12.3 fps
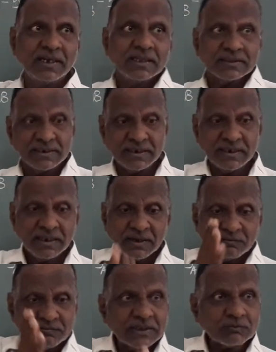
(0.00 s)

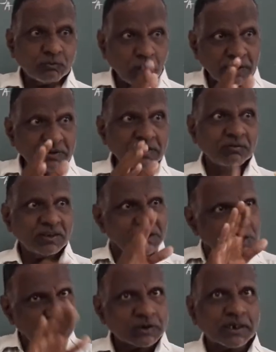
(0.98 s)
The one,
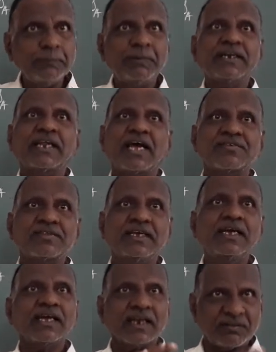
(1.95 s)
you keep it as
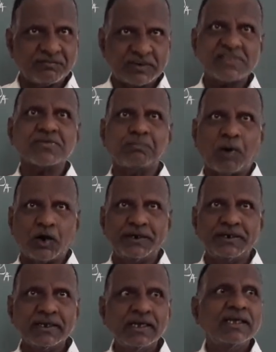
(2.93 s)
the reference
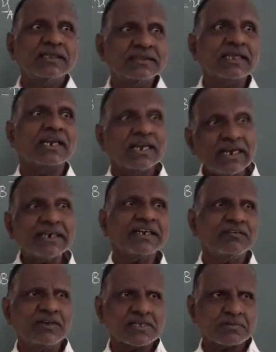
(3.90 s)
point. The
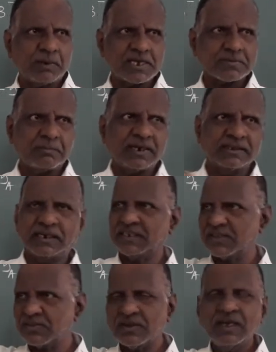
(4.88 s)
relative displacement, that
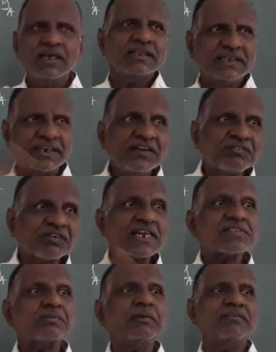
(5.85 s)
is the
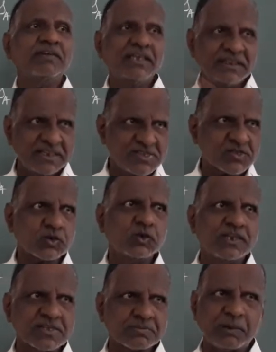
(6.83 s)
difference between these two
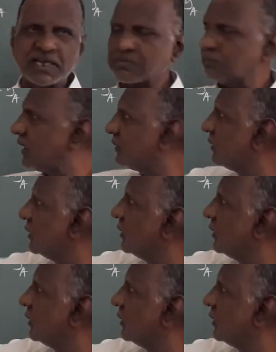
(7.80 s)
displacements,